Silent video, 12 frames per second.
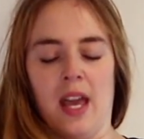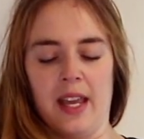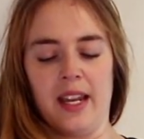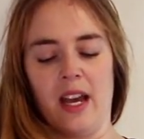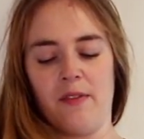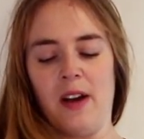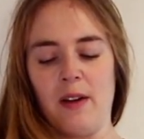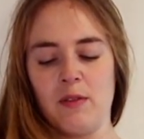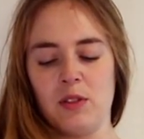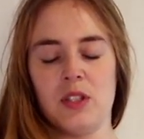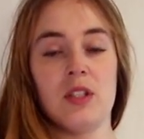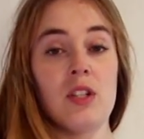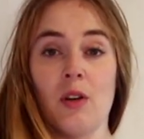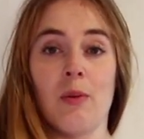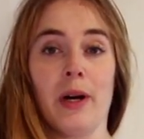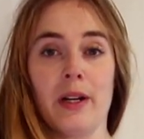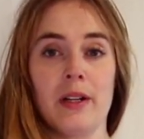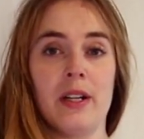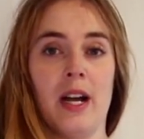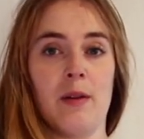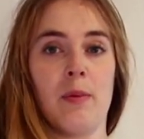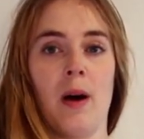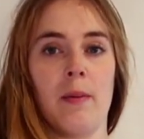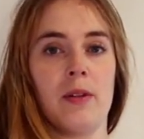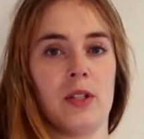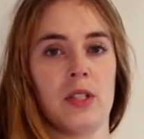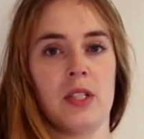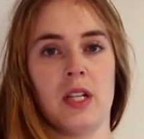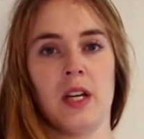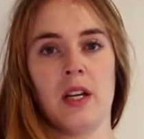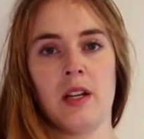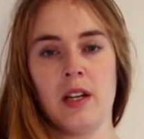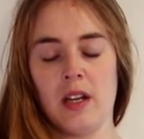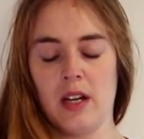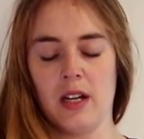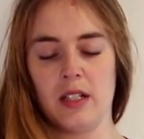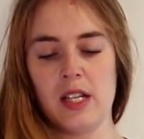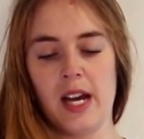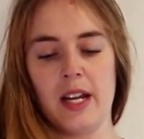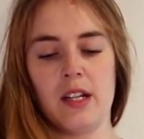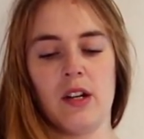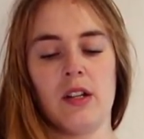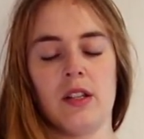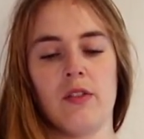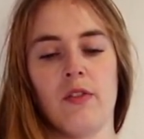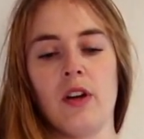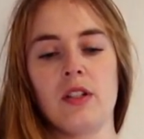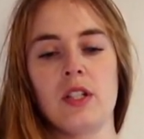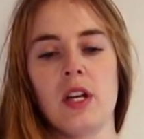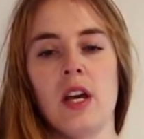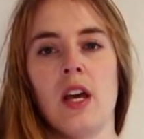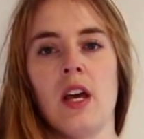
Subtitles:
and yeah, if I was to wear it, I'd probably just tie a knot in the front.